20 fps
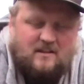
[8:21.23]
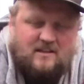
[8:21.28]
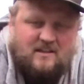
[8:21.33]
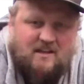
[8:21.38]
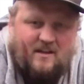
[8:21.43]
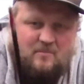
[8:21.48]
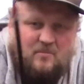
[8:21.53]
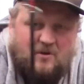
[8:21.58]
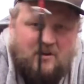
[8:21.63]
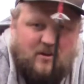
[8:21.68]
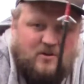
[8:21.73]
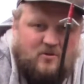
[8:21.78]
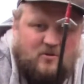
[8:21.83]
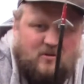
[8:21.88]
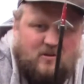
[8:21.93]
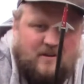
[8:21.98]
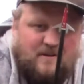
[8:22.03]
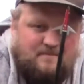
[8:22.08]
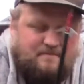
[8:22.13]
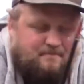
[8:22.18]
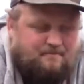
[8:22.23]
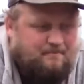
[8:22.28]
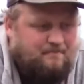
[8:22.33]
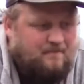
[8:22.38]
Isn't that pretty cool, eh?